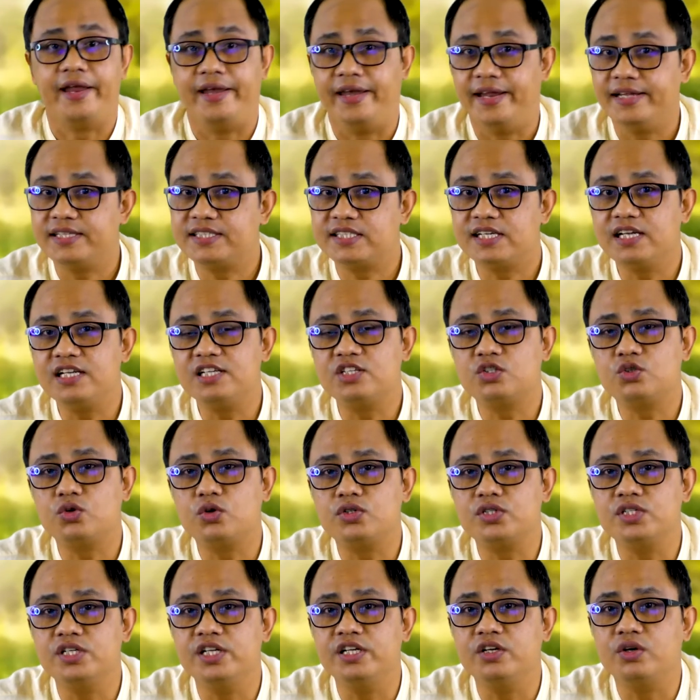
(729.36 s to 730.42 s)
natural
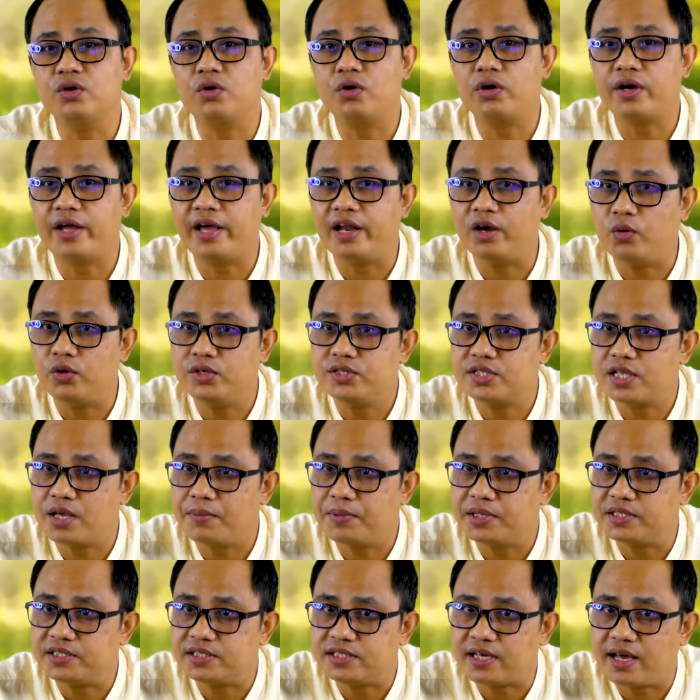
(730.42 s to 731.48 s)
resource need not always have
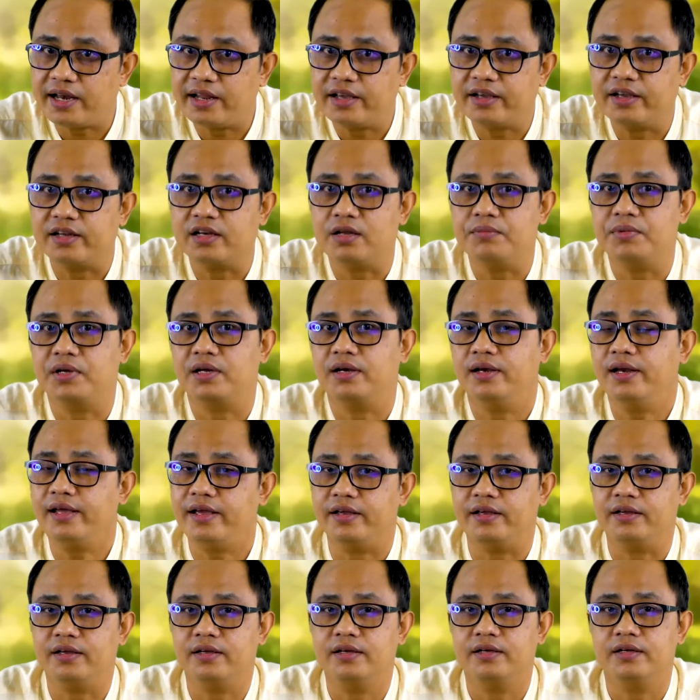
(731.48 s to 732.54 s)
a direct economic
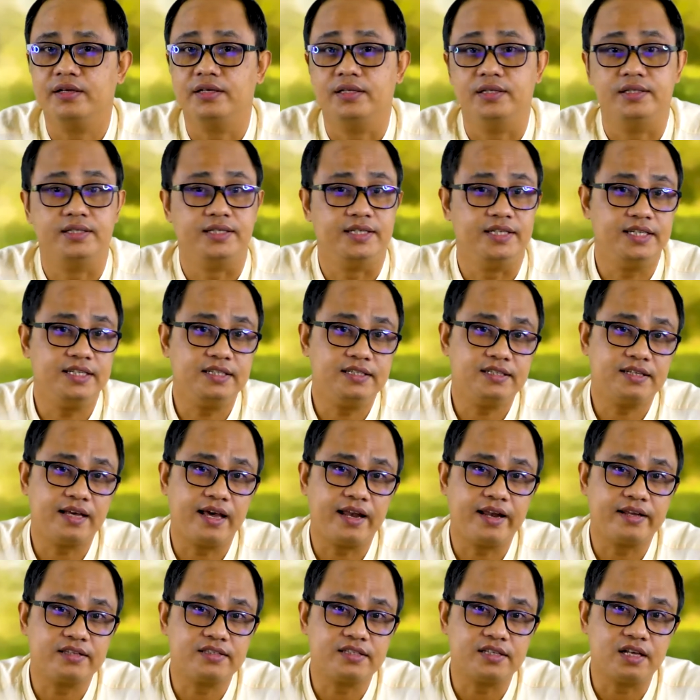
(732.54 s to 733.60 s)
link. The
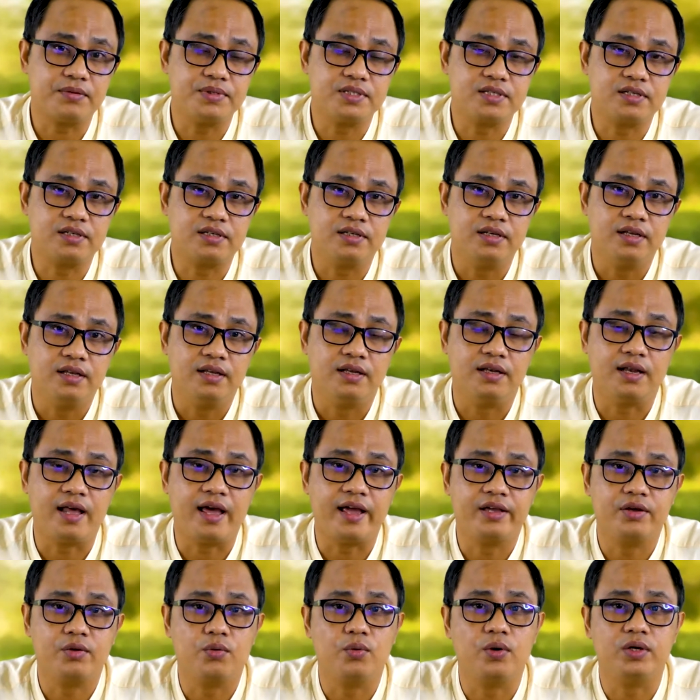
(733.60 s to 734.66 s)
indirect service,
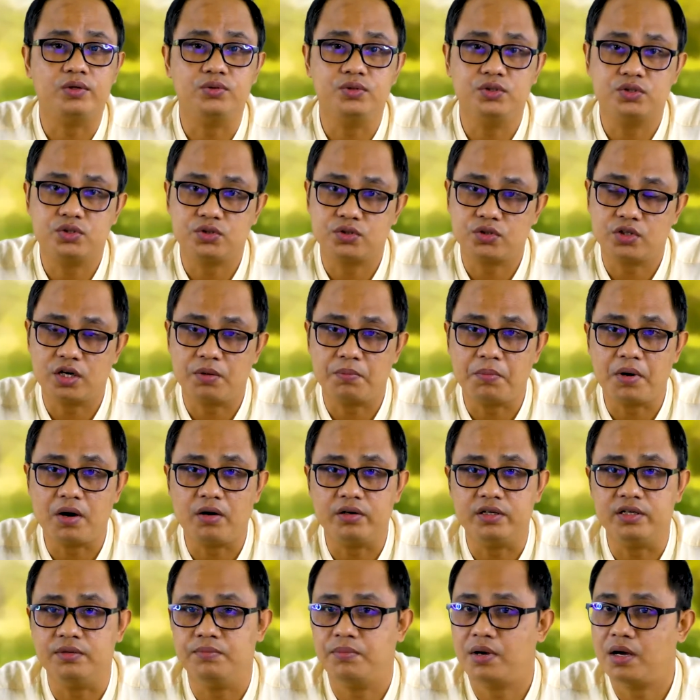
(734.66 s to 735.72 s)
like what we talk
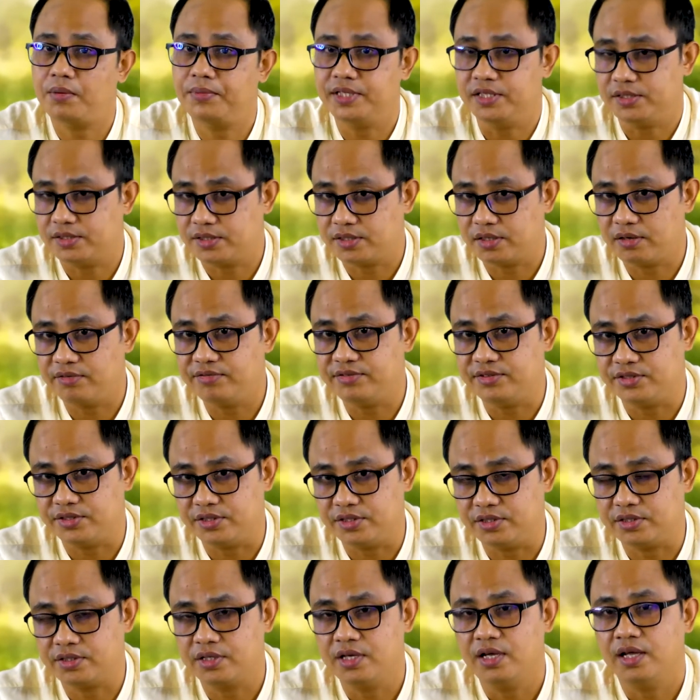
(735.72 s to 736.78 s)
about environmental
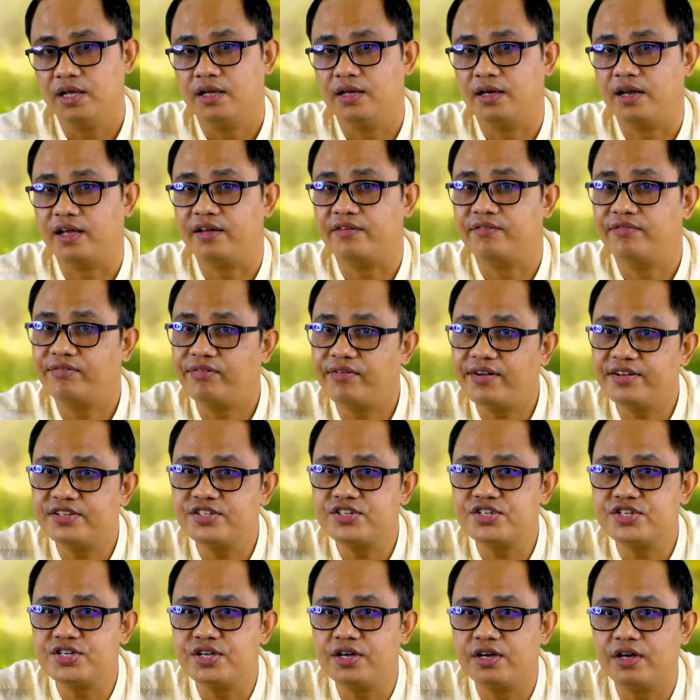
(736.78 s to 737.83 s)
services, like
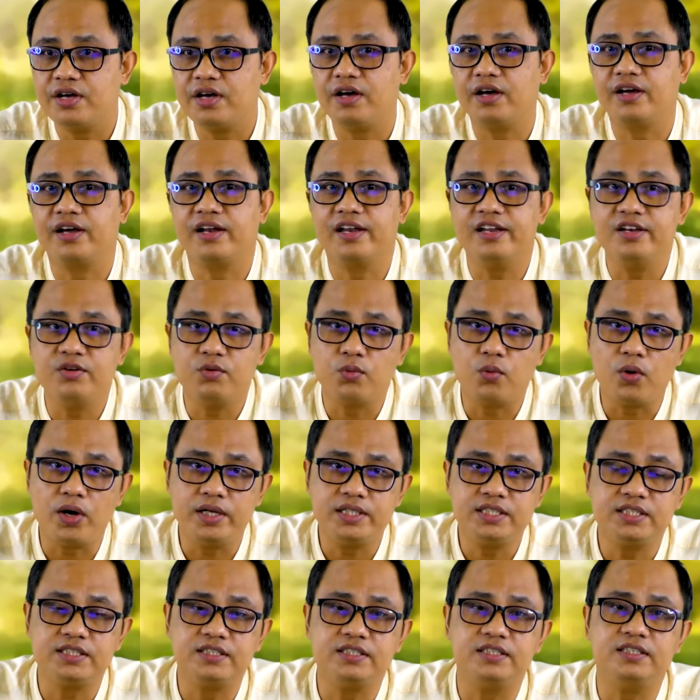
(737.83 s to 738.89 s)
fresh air, clean
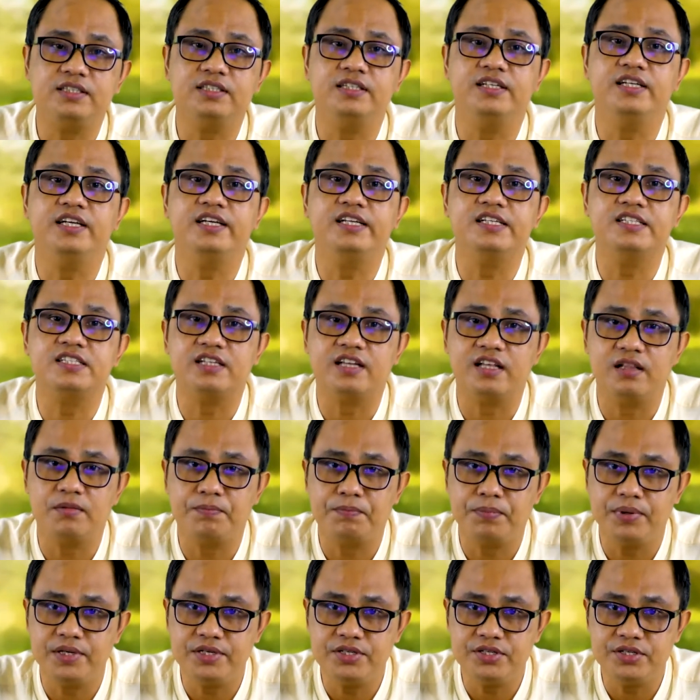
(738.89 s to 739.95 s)
water, recreational
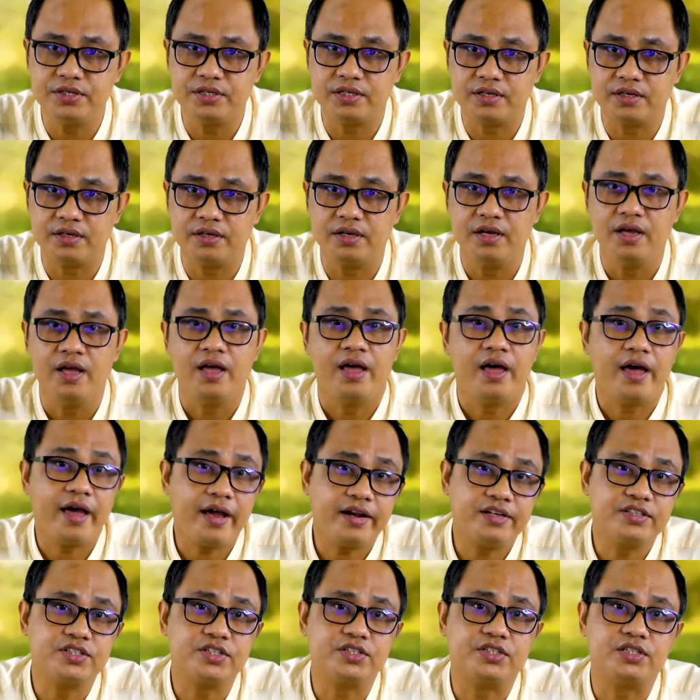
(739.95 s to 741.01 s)
pleasure,
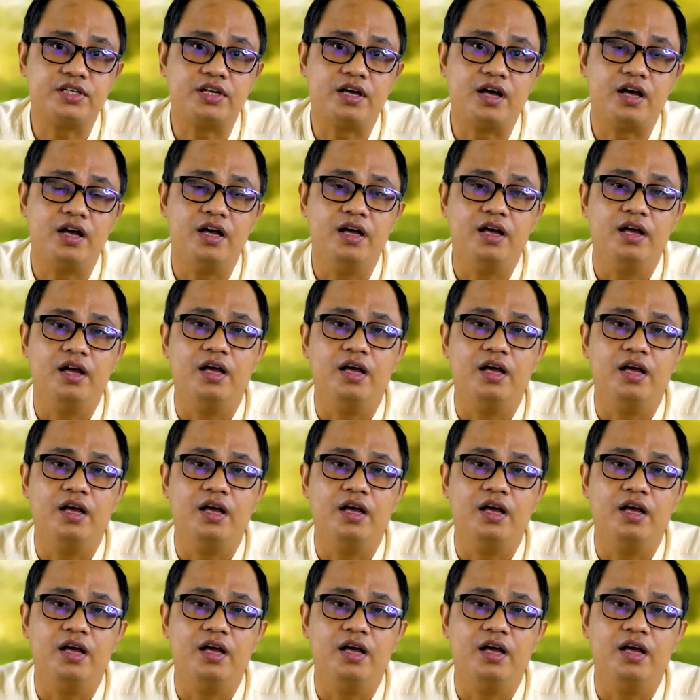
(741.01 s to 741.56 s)
etc.,